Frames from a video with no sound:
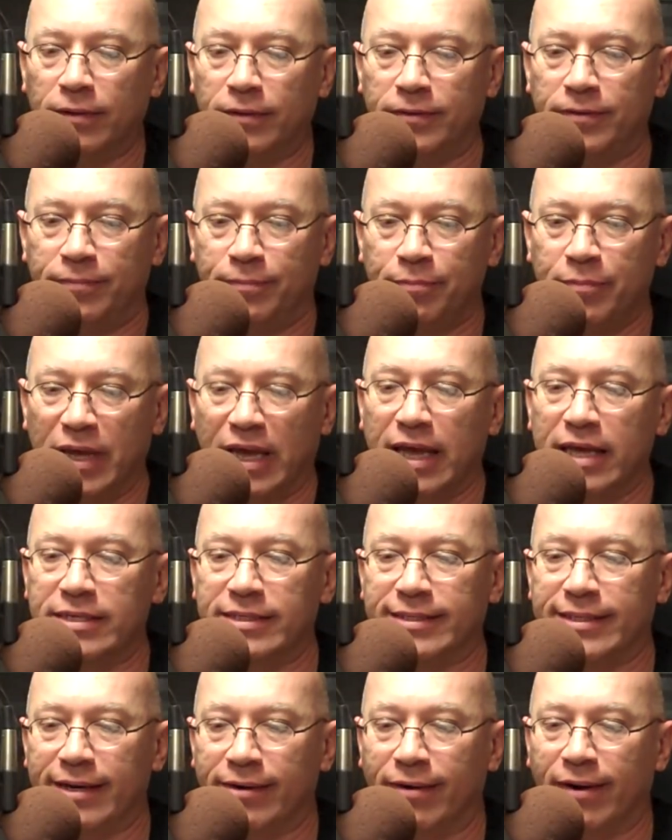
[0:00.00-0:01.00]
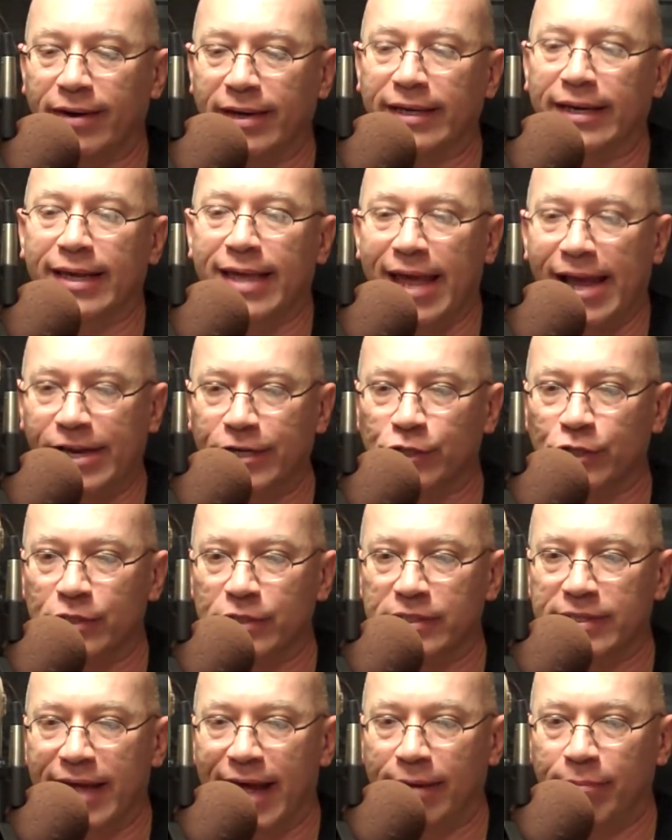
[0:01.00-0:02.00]
Because there are
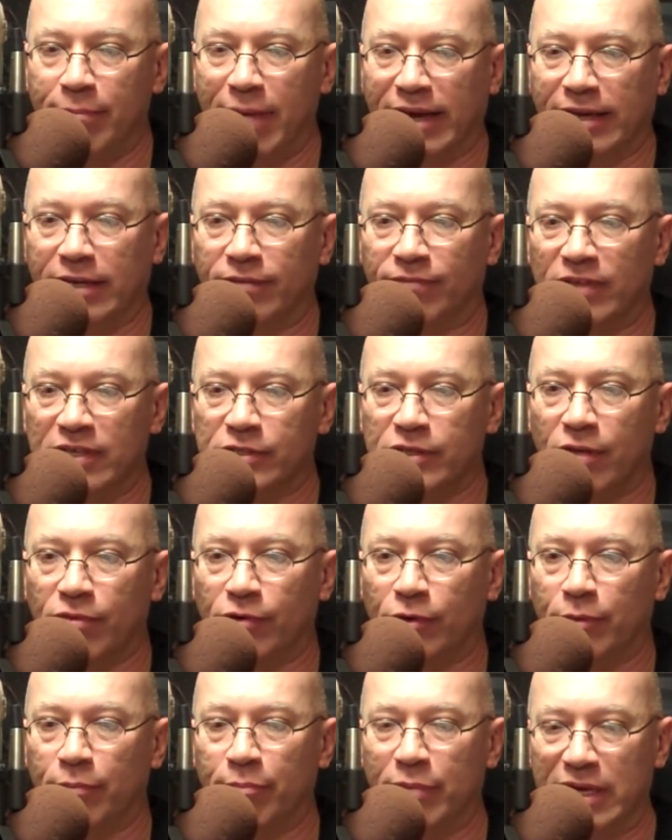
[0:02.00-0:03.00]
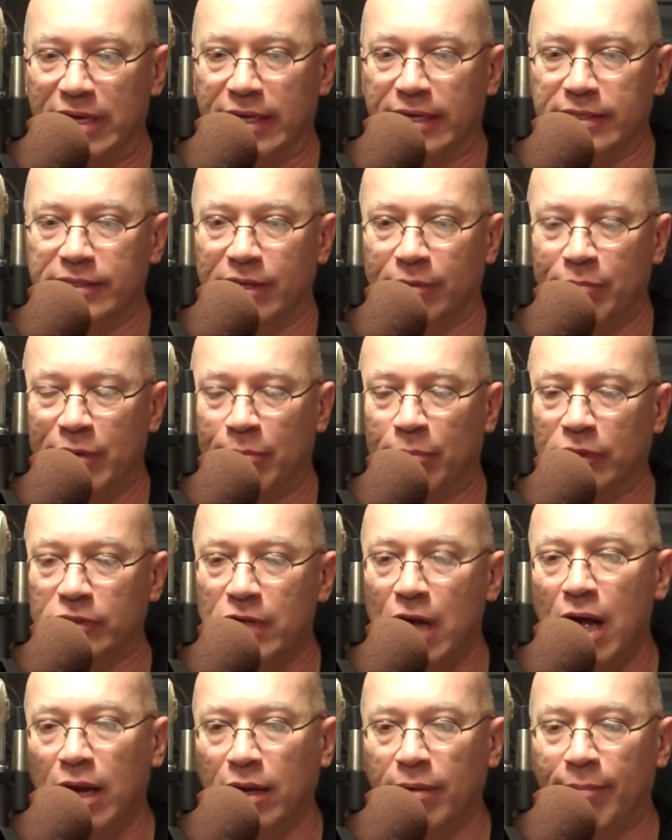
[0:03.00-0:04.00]
indications that many of these other beings that people
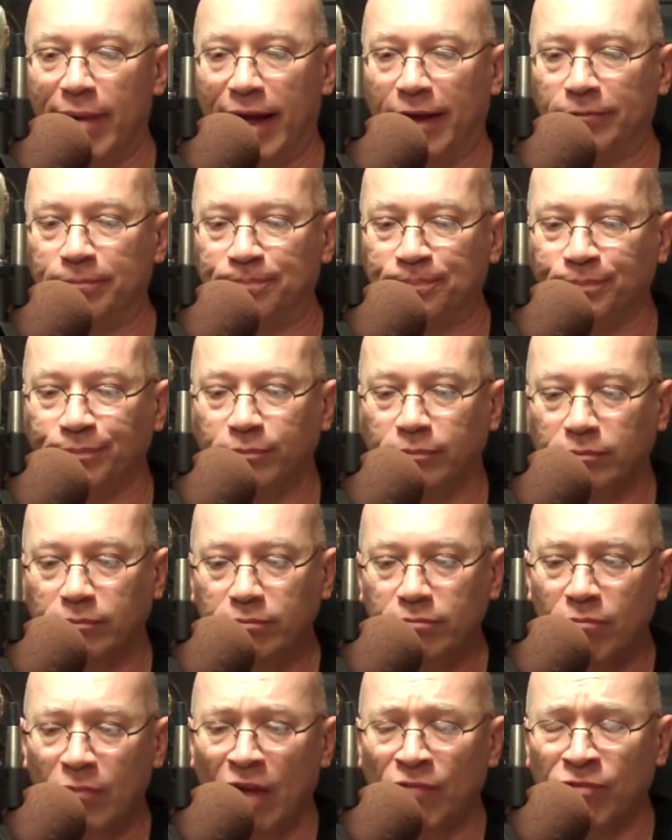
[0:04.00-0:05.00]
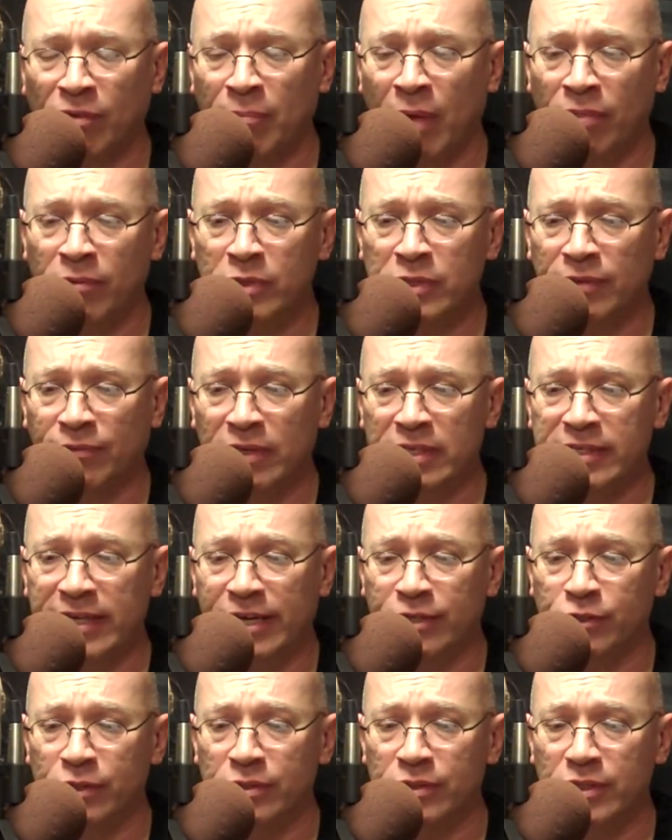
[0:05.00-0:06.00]
talk about from other
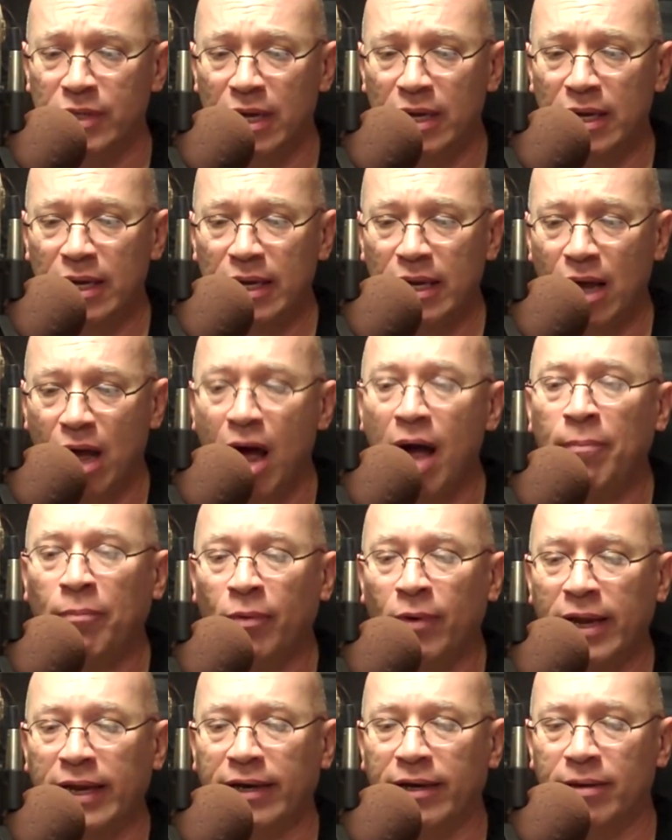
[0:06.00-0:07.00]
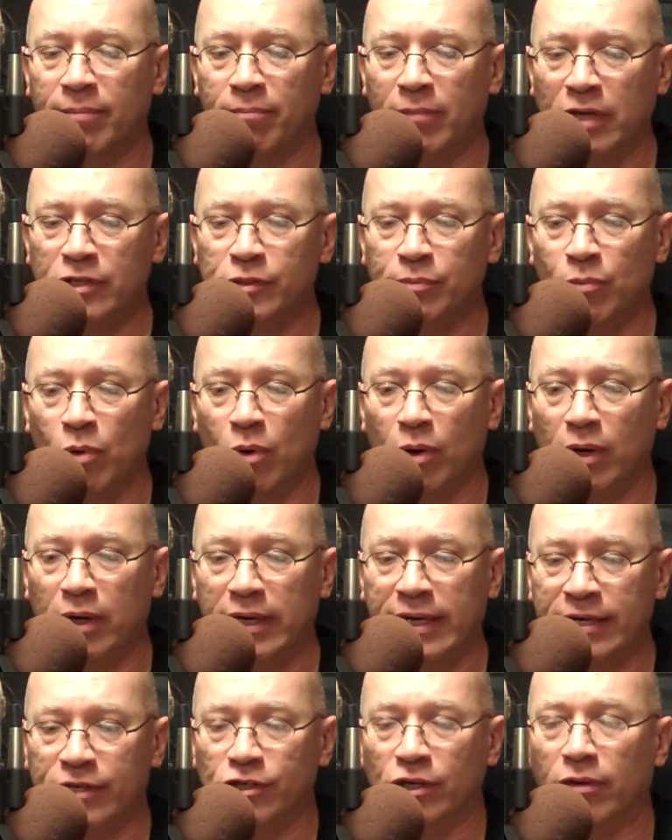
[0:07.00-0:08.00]
civilizations operate in a much
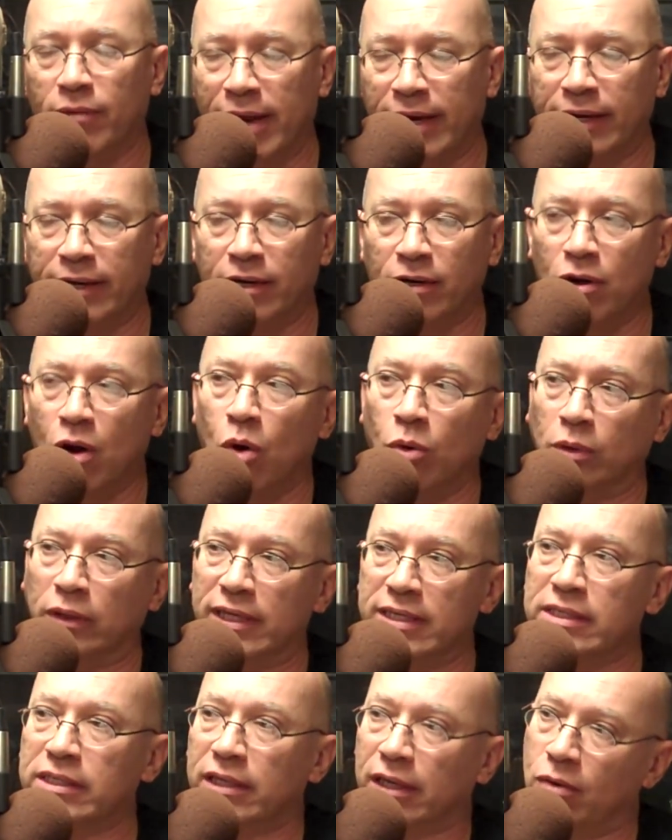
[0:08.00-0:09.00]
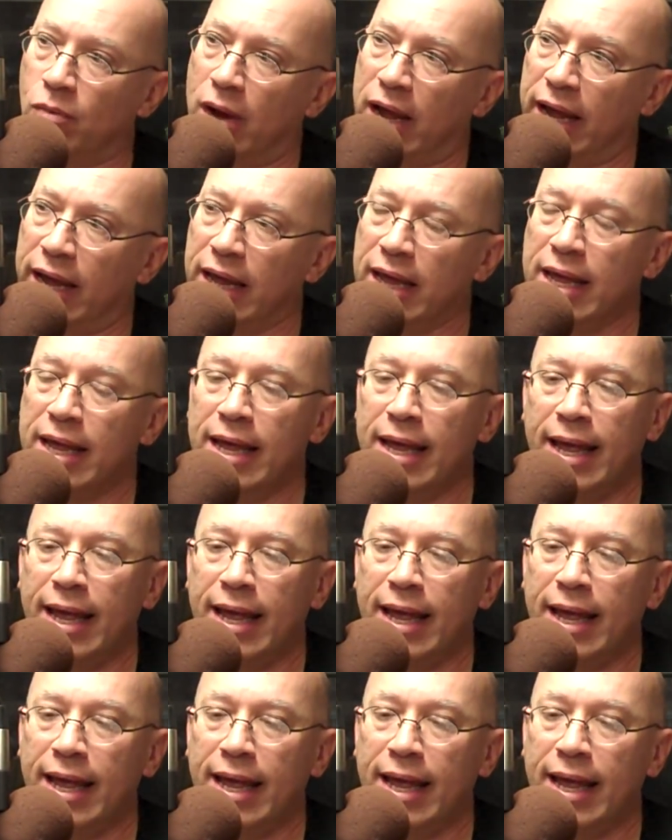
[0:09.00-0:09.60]
more integrated and holistic way.